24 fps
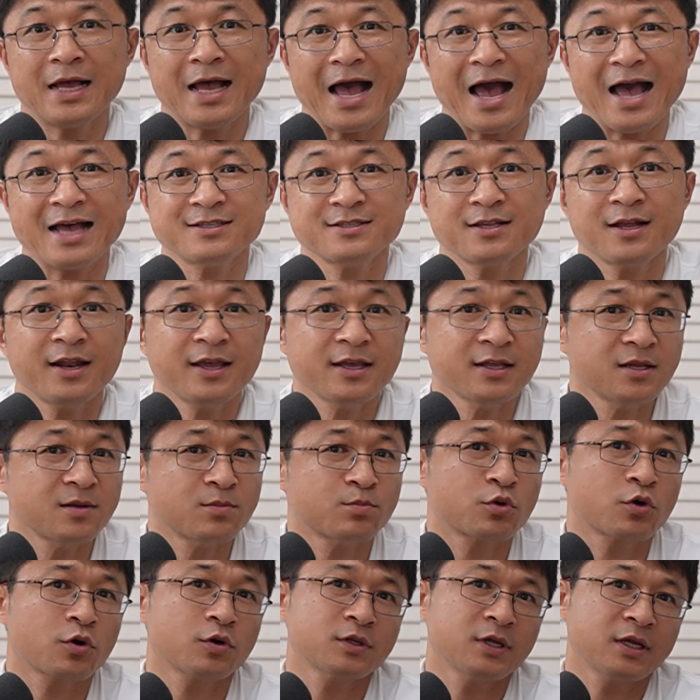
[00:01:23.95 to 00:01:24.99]

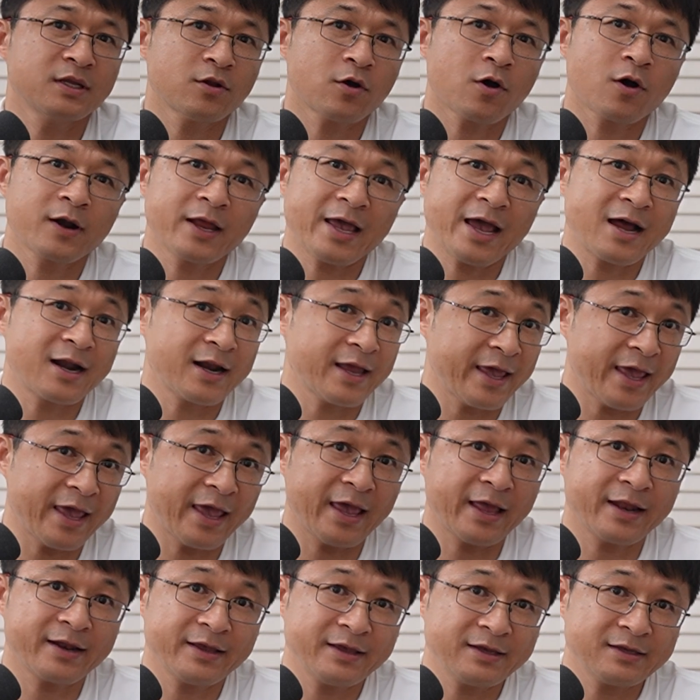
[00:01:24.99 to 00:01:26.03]
Acylated protein, on the other
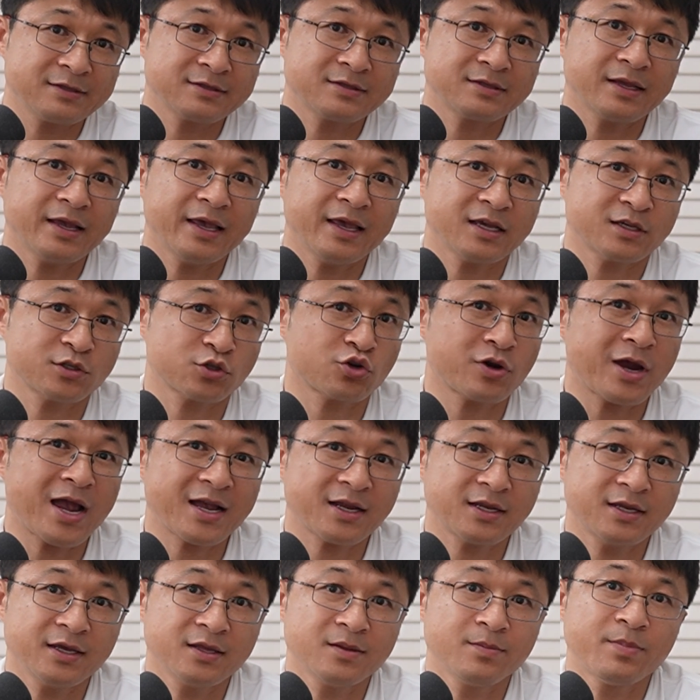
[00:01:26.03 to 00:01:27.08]
hand, is
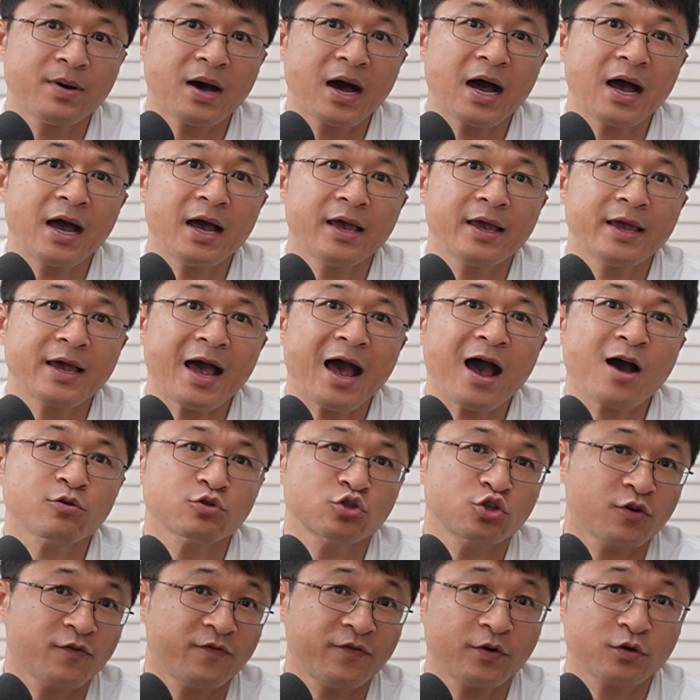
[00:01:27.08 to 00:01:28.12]
extracted by
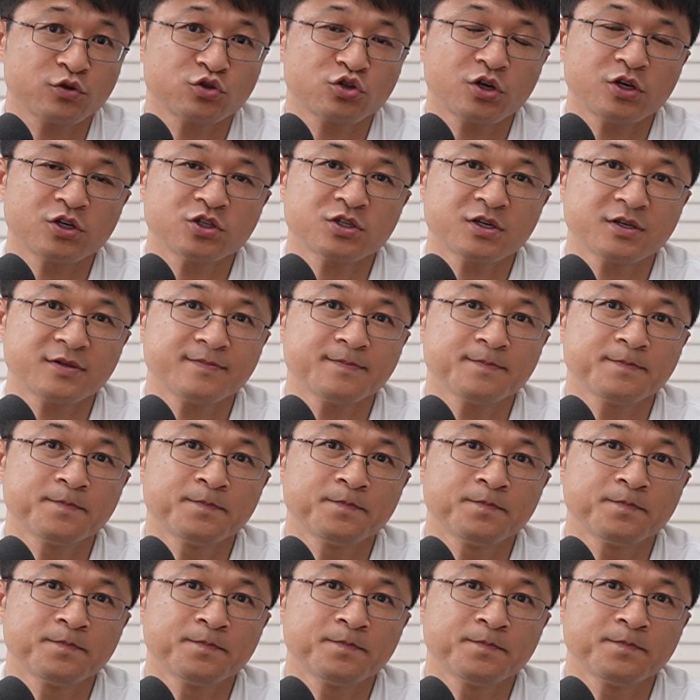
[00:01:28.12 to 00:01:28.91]
ultrafiltration.